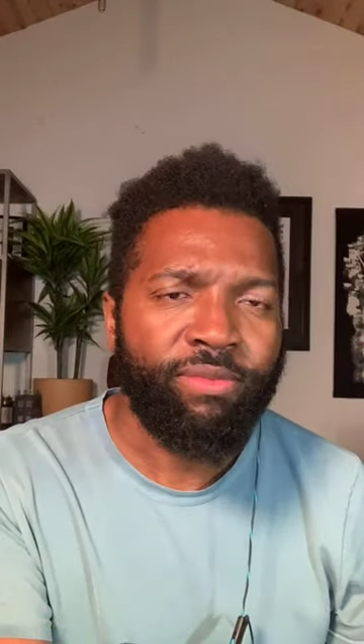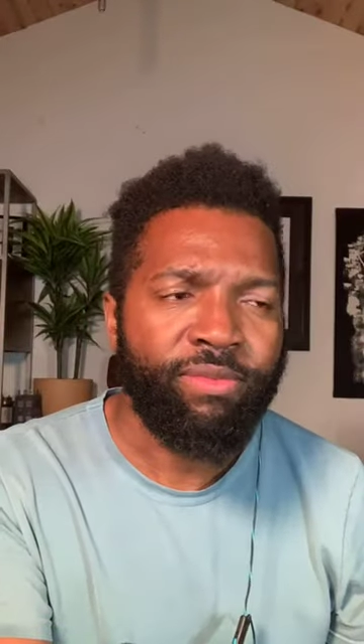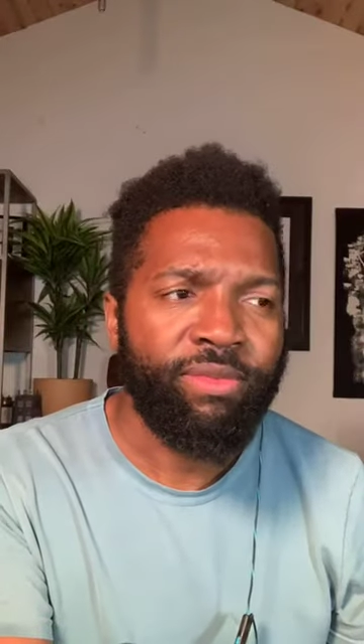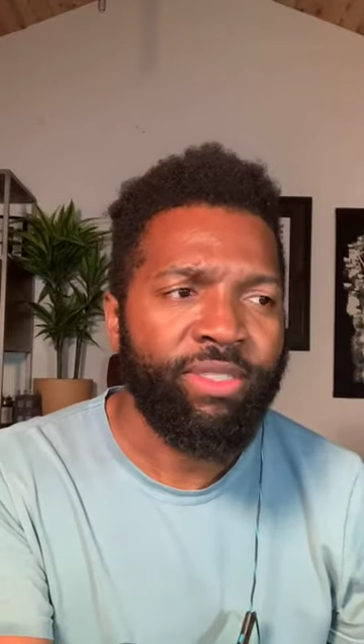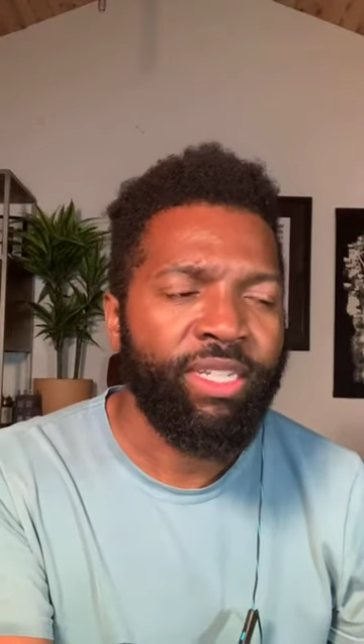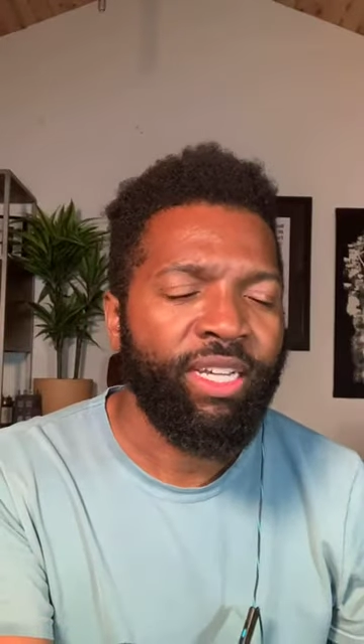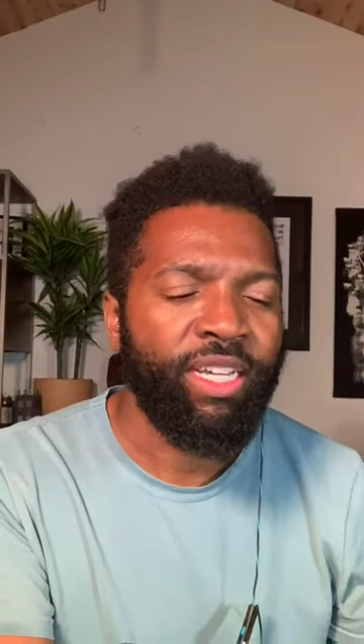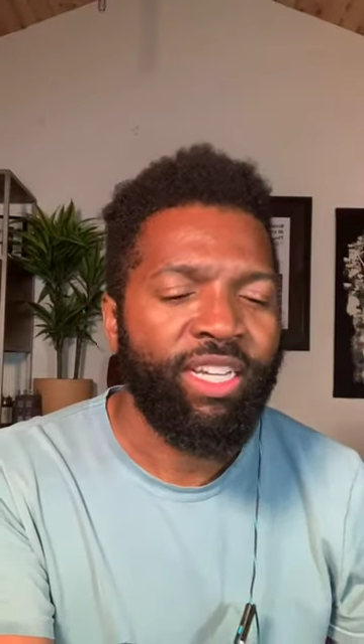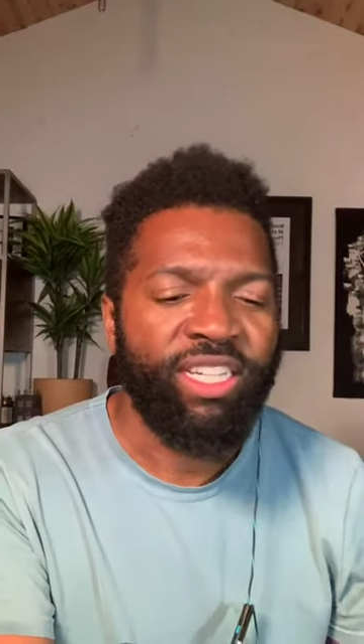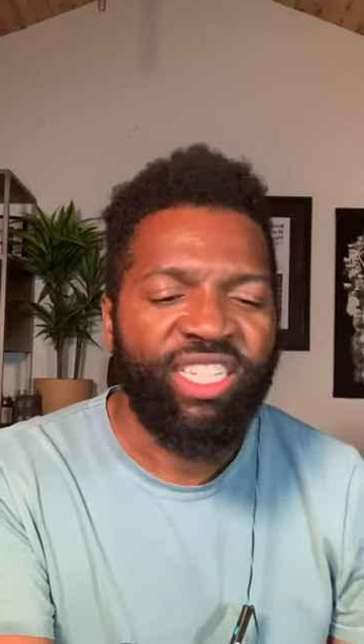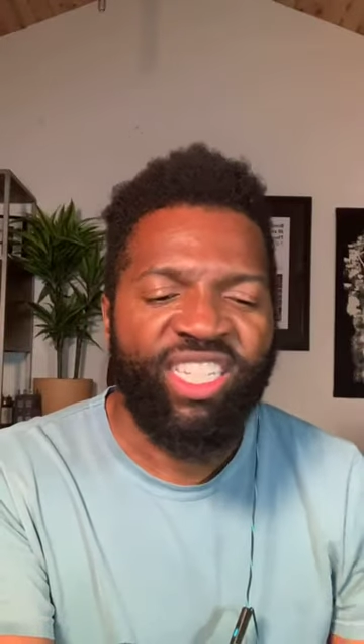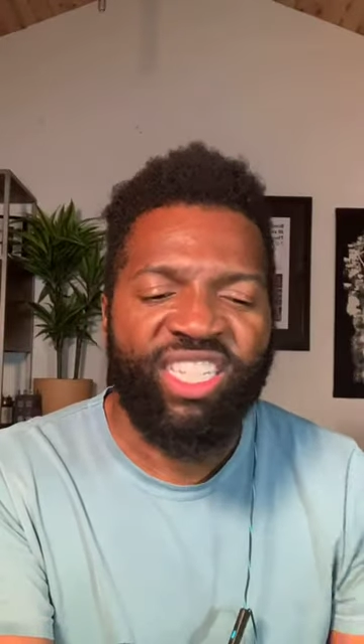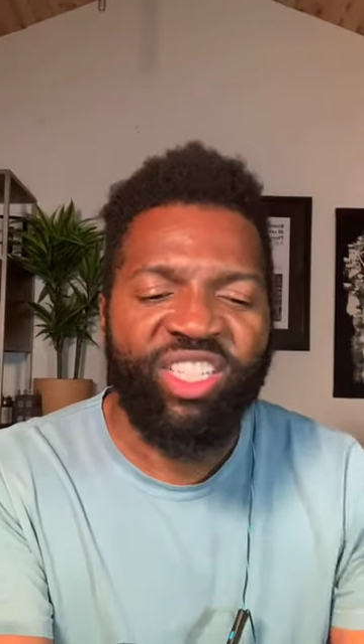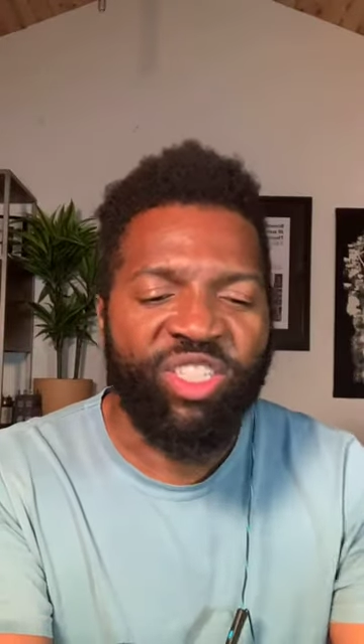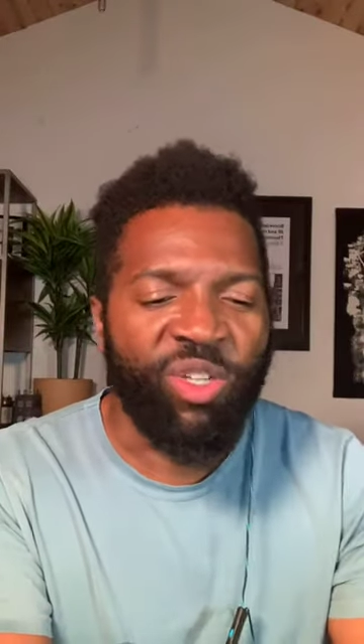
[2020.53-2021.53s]
my
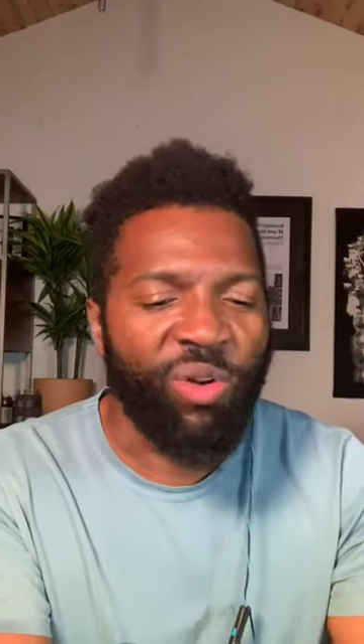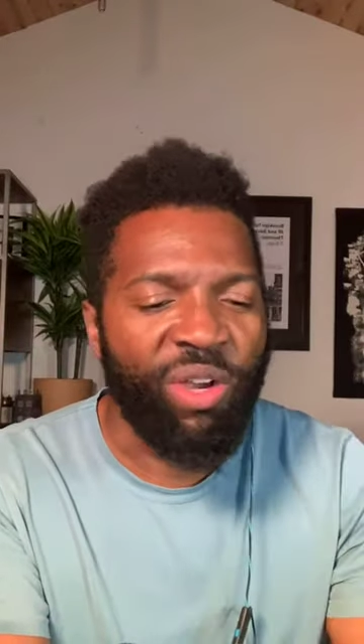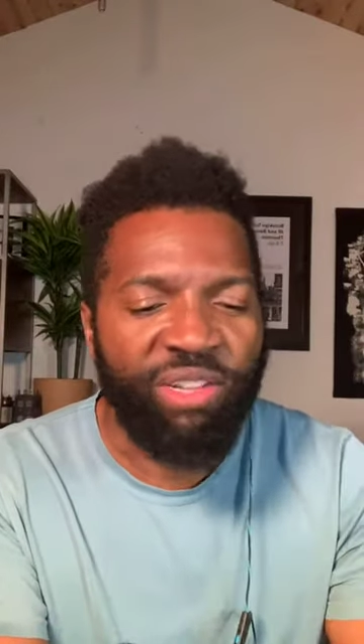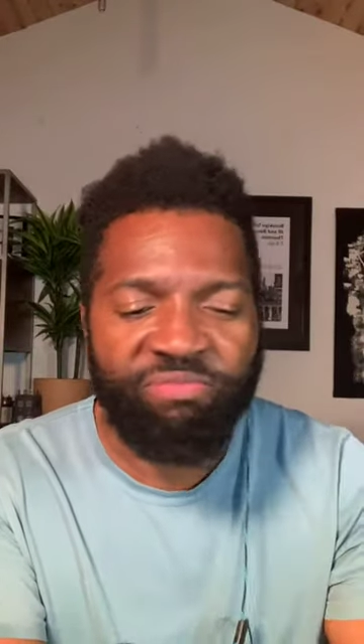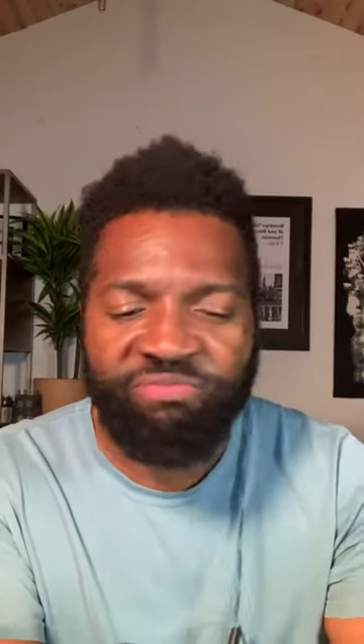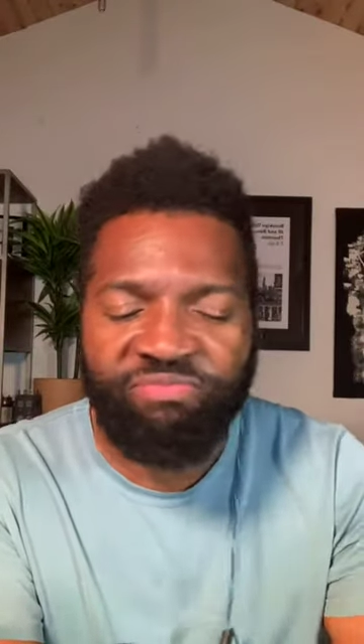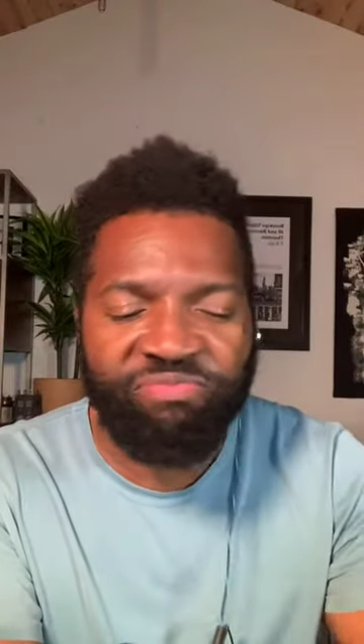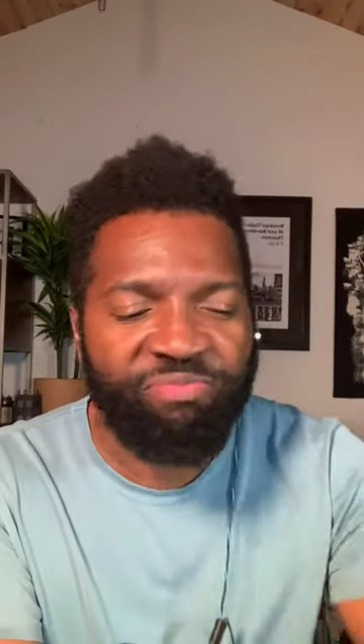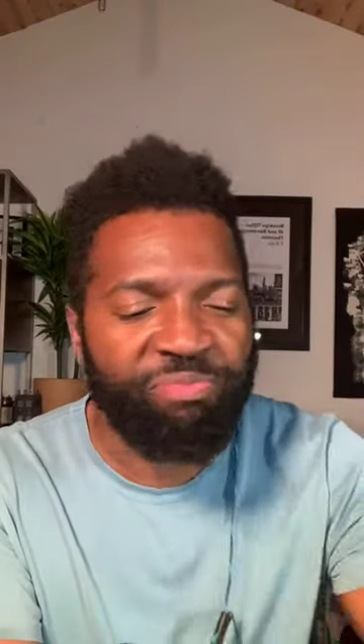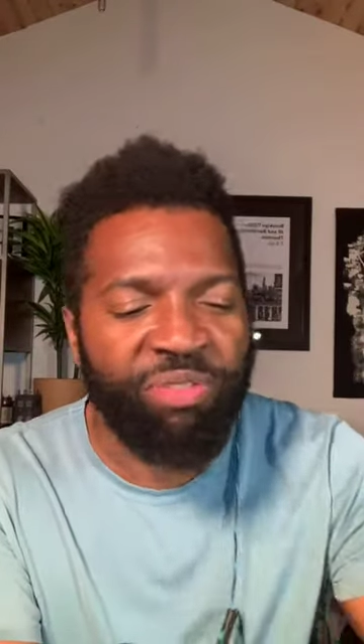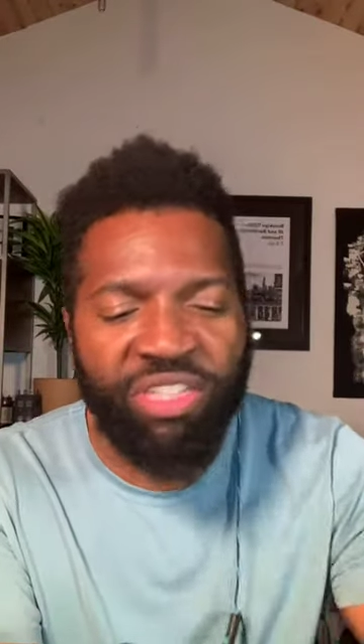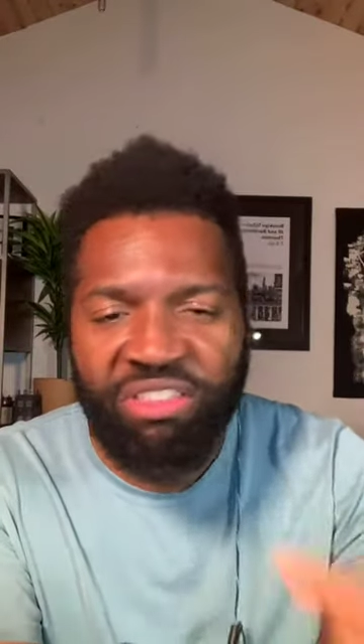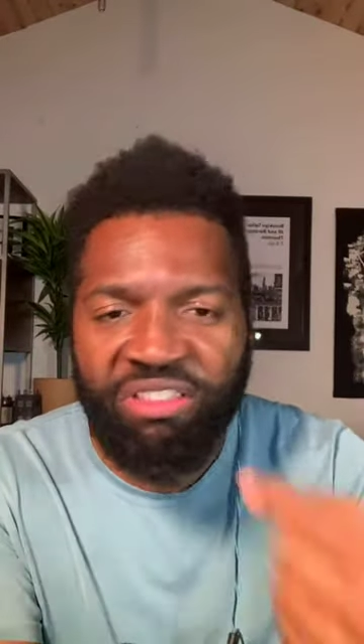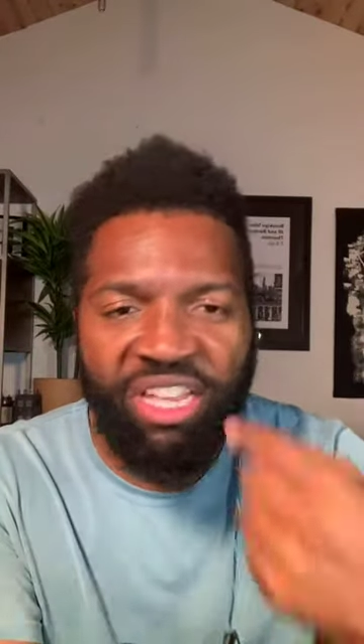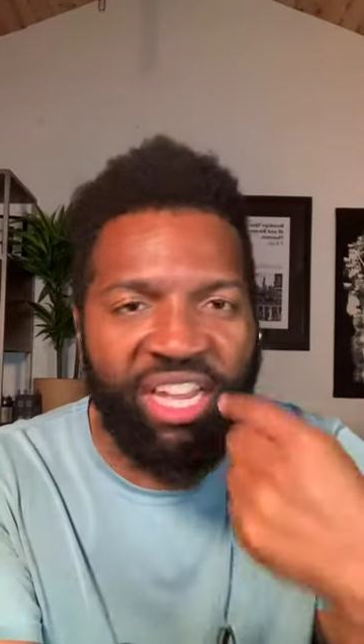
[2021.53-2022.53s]
mouth and I chewed